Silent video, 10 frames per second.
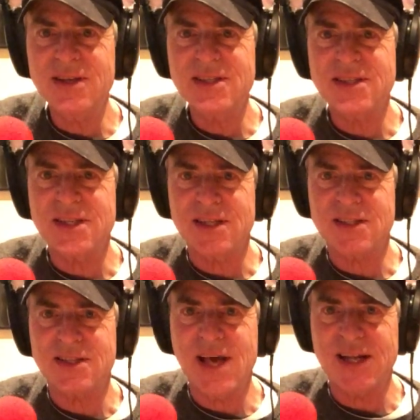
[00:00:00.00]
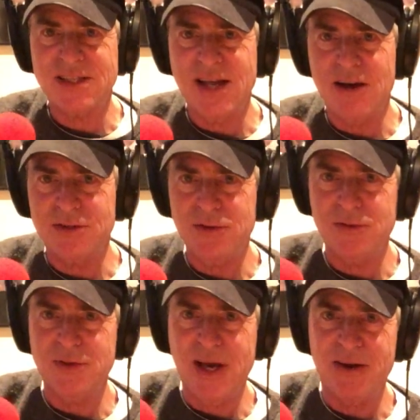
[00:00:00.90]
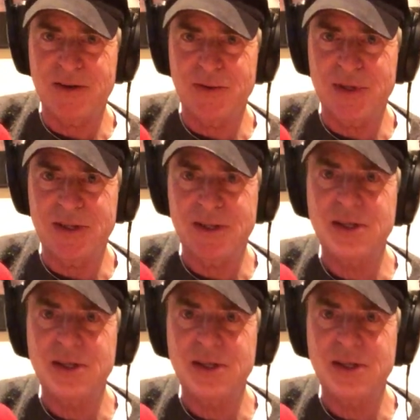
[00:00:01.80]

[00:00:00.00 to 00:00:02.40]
since that's now tuned down to a